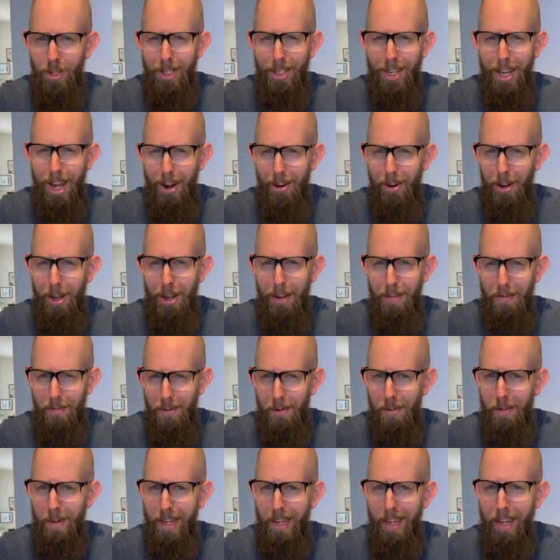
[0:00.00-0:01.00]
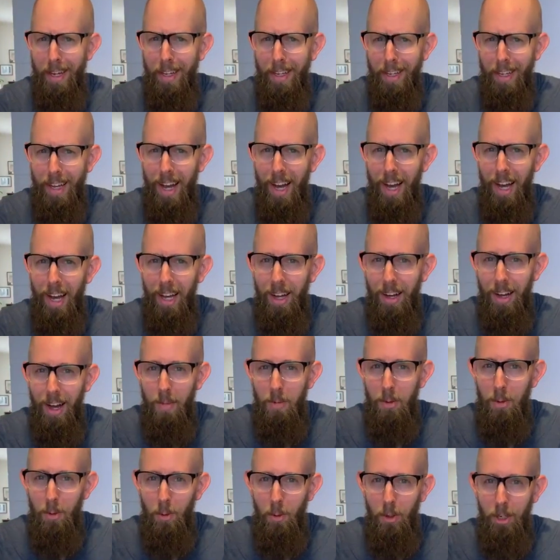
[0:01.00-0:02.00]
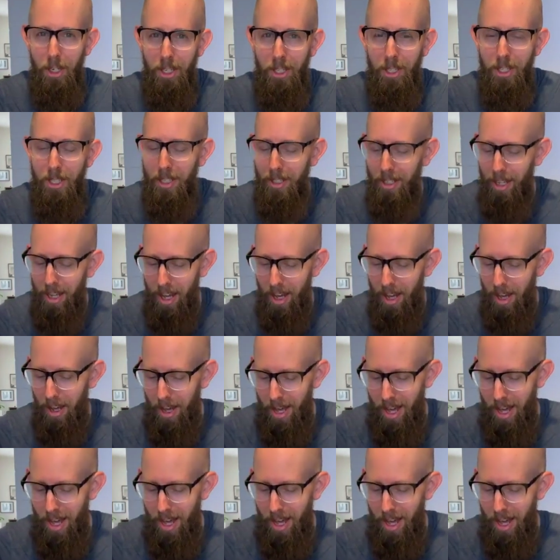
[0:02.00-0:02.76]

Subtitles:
scary for me. I'm a wuss.